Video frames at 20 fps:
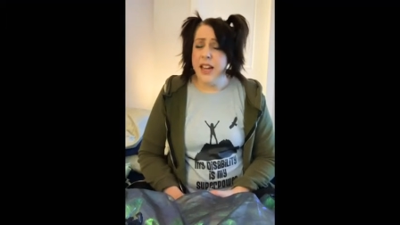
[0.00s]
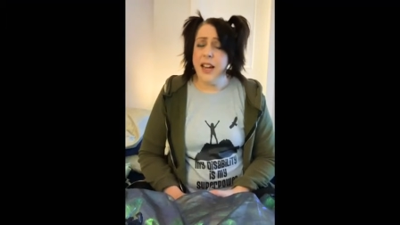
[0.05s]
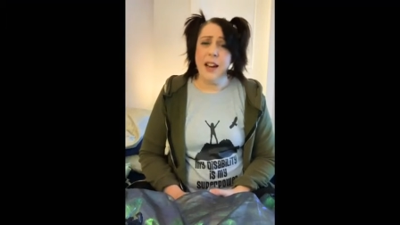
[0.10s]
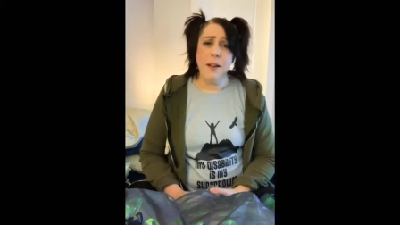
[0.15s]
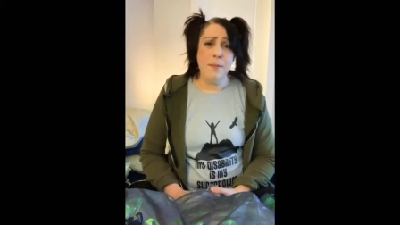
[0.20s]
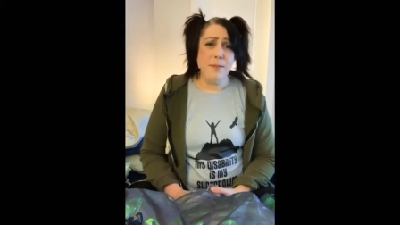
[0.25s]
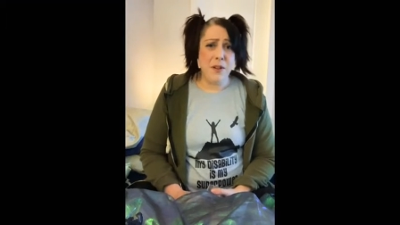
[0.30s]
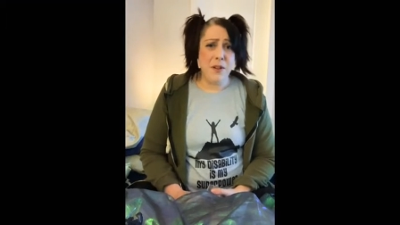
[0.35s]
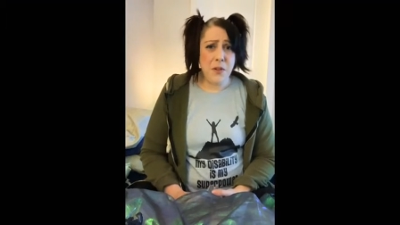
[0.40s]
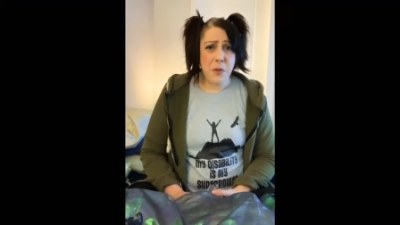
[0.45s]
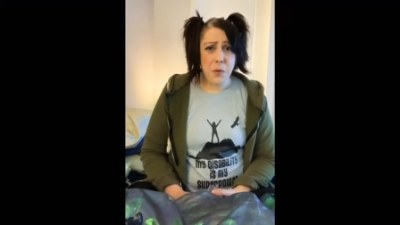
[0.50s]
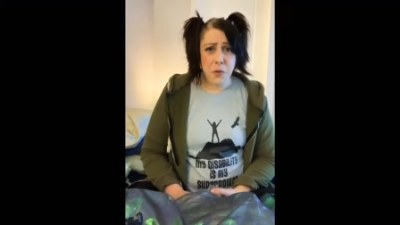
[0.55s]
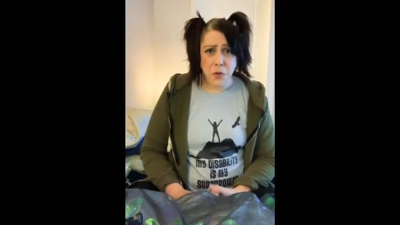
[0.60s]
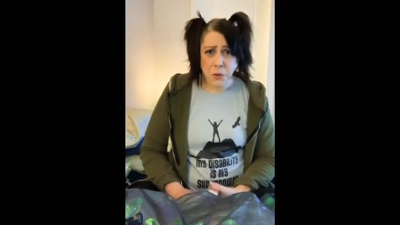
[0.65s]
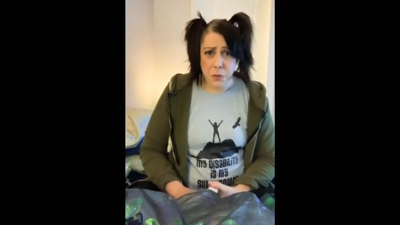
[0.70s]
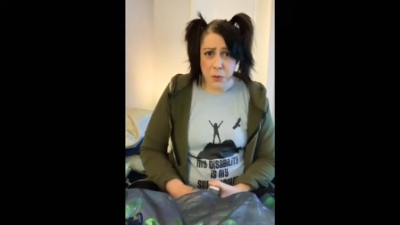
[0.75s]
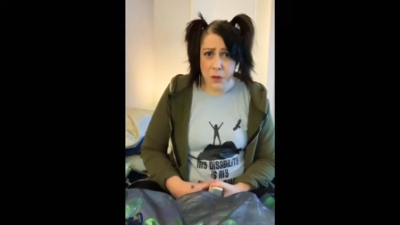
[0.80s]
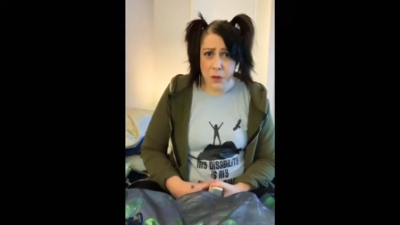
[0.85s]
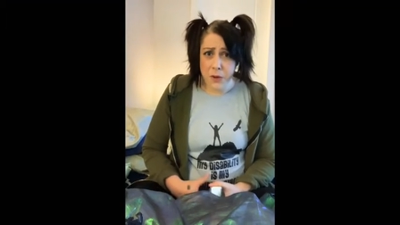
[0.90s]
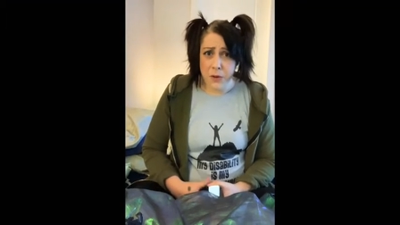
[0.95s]
I've been a social
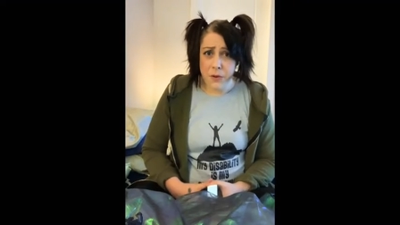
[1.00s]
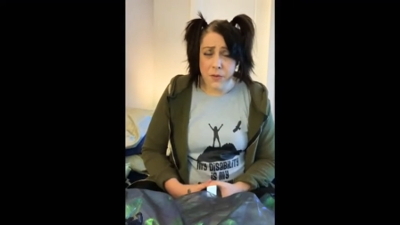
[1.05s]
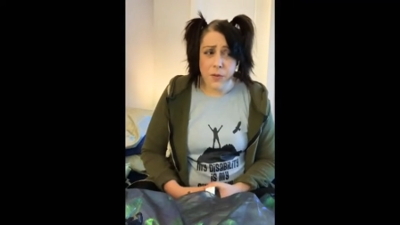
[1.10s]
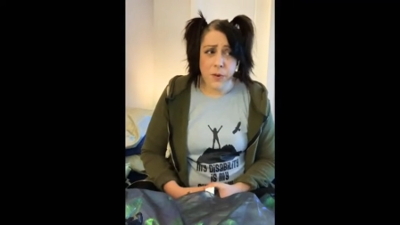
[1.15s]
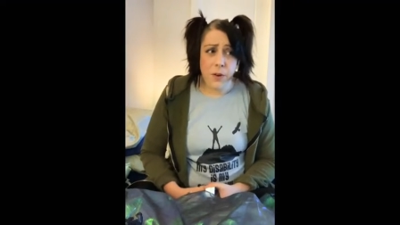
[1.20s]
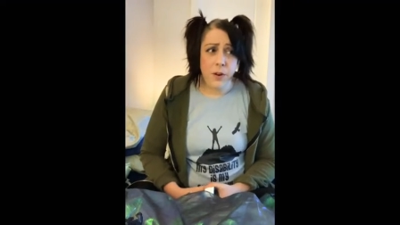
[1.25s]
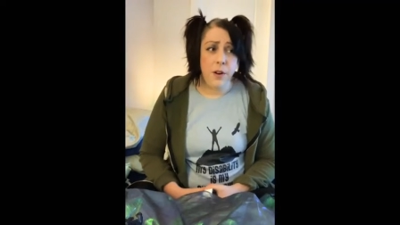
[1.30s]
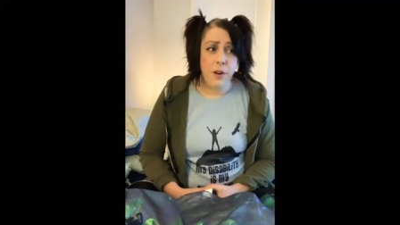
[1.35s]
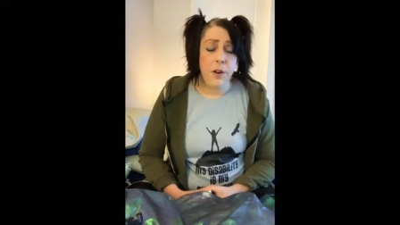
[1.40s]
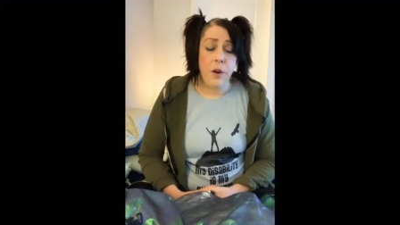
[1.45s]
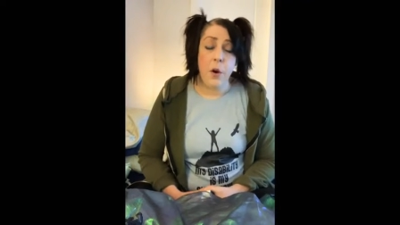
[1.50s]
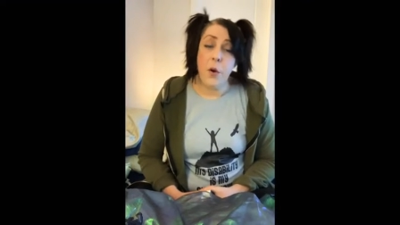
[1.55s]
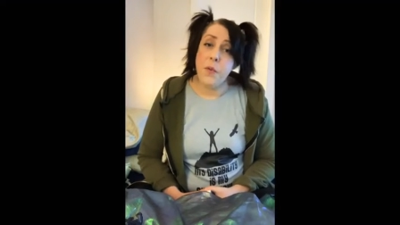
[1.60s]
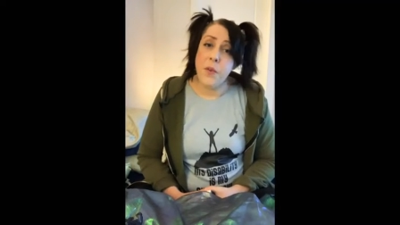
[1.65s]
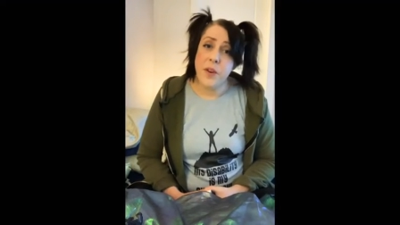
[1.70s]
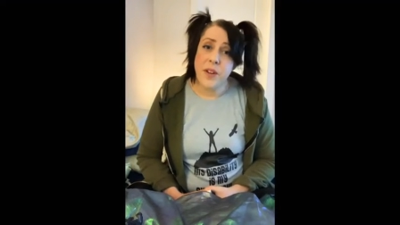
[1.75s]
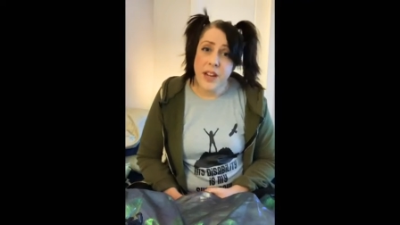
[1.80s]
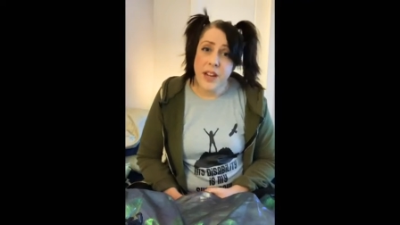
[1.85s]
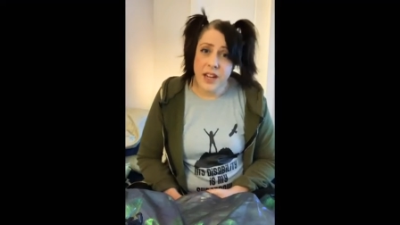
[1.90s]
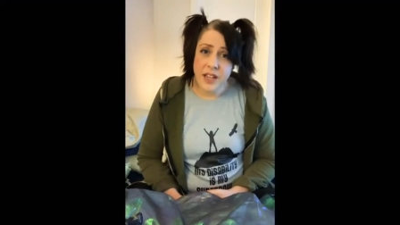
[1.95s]
worker for over
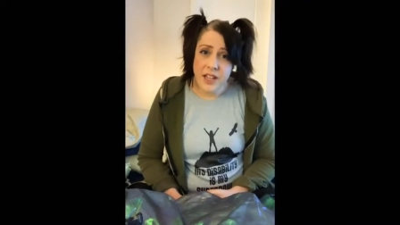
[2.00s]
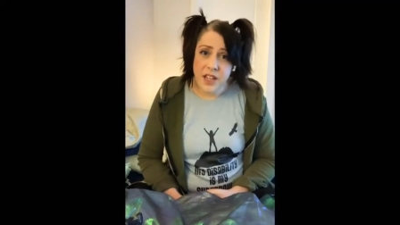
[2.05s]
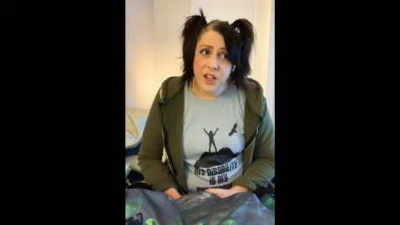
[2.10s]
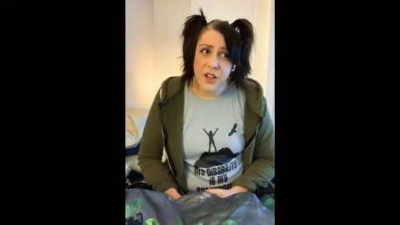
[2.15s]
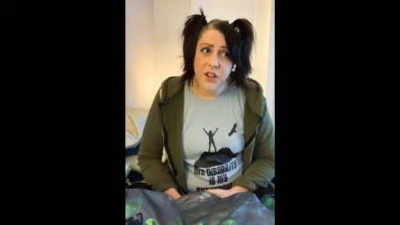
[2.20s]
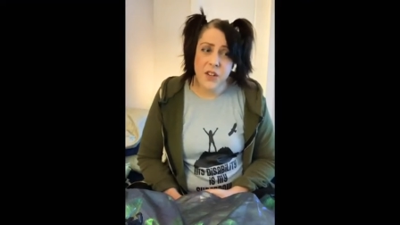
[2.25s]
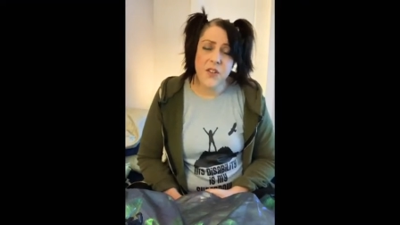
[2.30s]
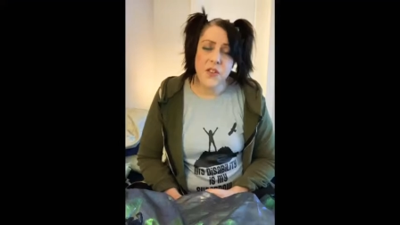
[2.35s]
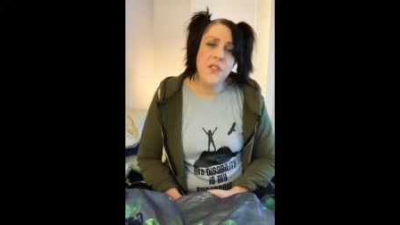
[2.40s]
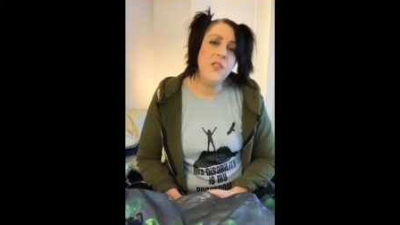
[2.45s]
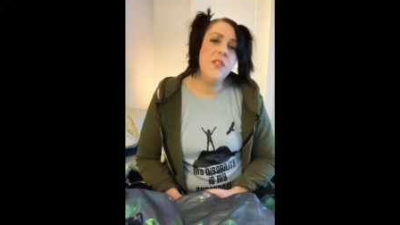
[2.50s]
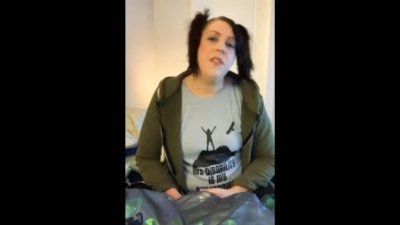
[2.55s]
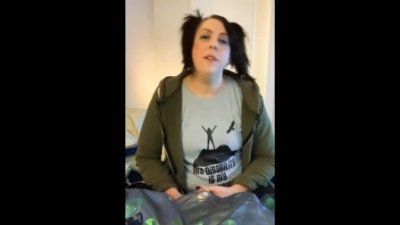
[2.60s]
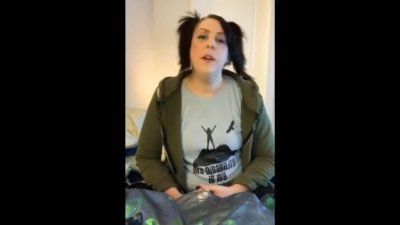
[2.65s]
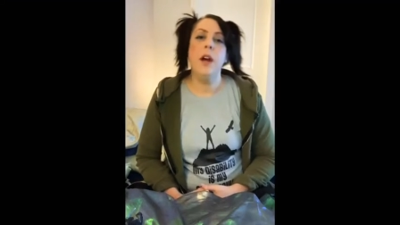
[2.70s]
10 years.